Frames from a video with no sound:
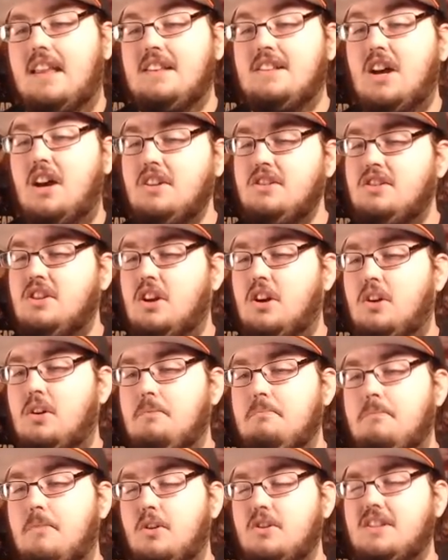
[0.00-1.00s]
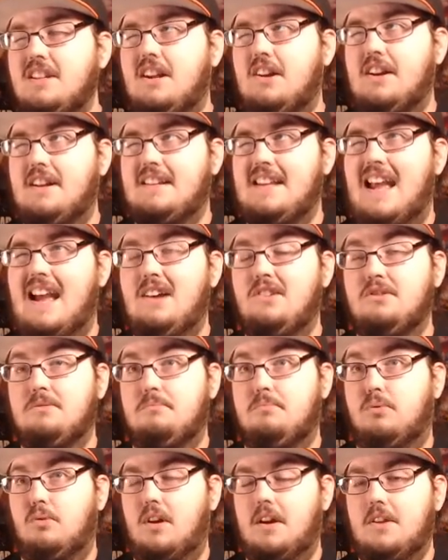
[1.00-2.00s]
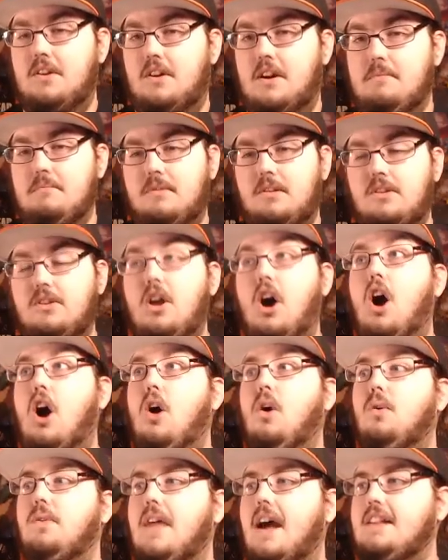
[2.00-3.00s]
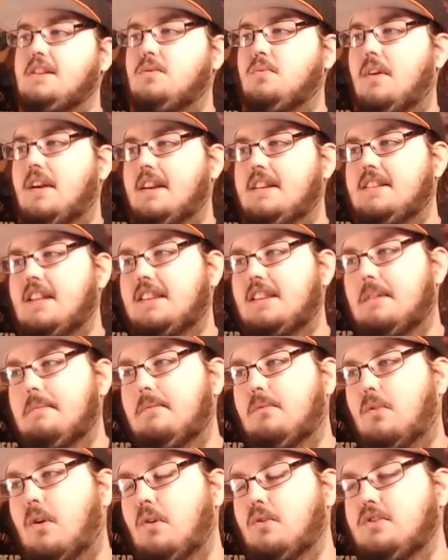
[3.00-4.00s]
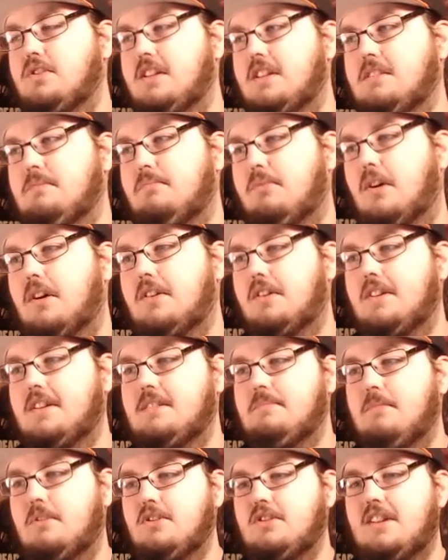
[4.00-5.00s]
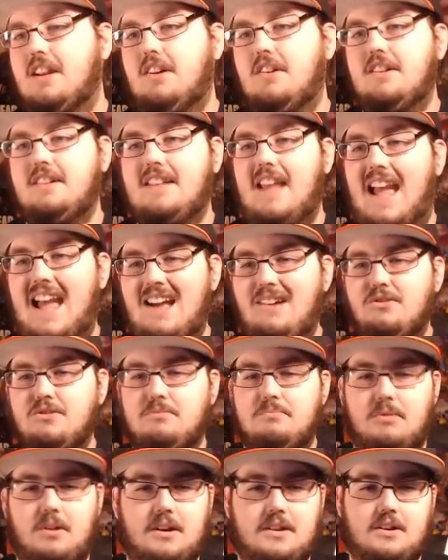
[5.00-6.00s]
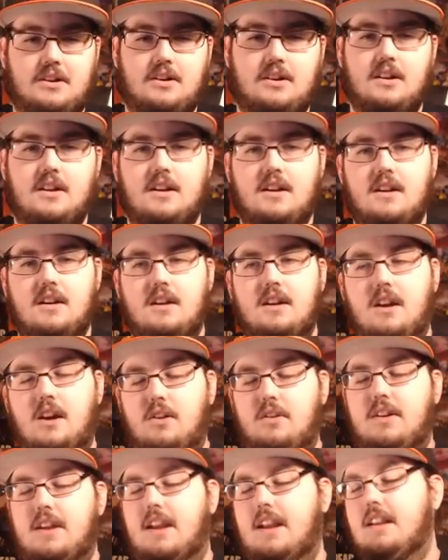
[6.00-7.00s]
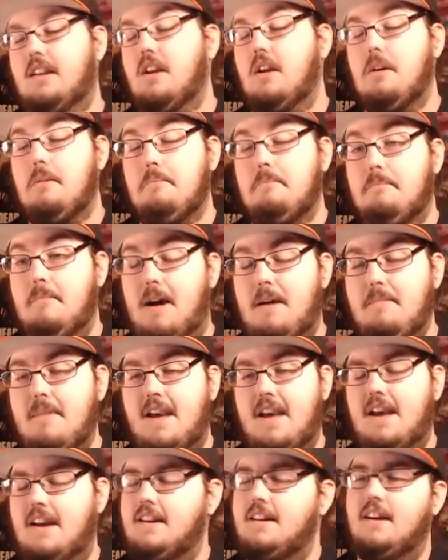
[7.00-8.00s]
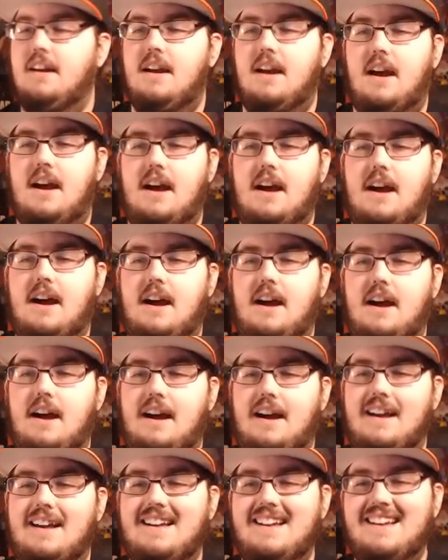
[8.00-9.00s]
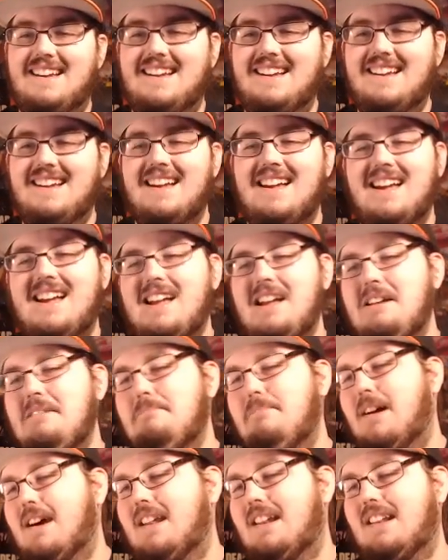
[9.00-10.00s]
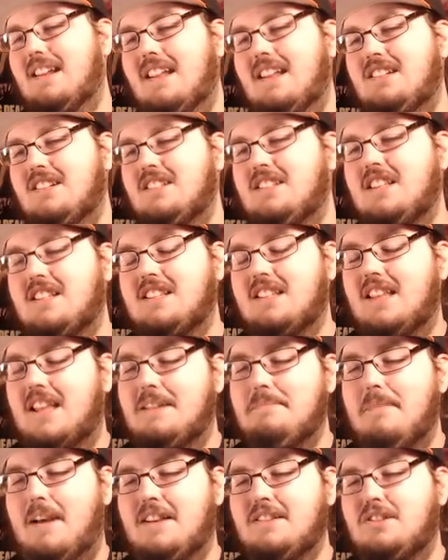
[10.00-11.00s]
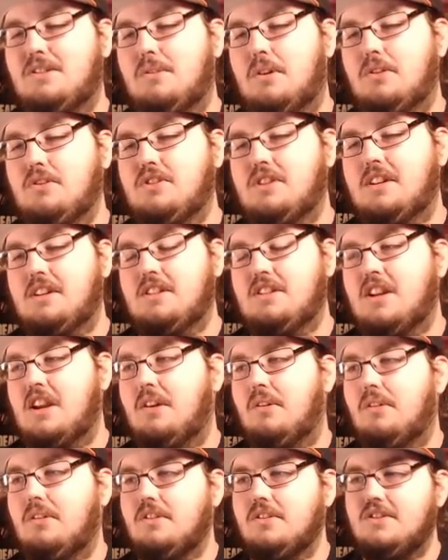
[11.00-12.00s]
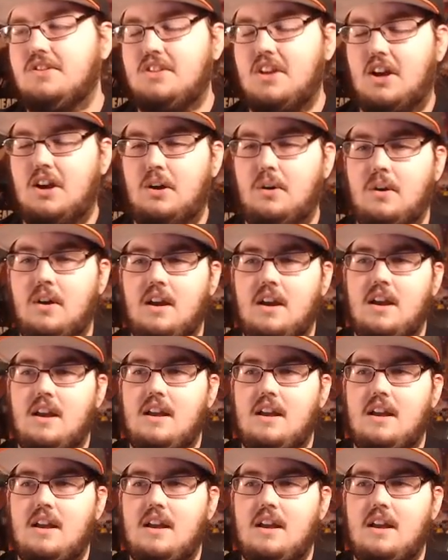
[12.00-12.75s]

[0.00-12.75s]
he's also Mercenary Tao's brother. No, that's right. He's not the Roshi's brother. He's Mercenary Tao's brother. Okay, my bad. But he just doesn't like Master Roshi in general. So,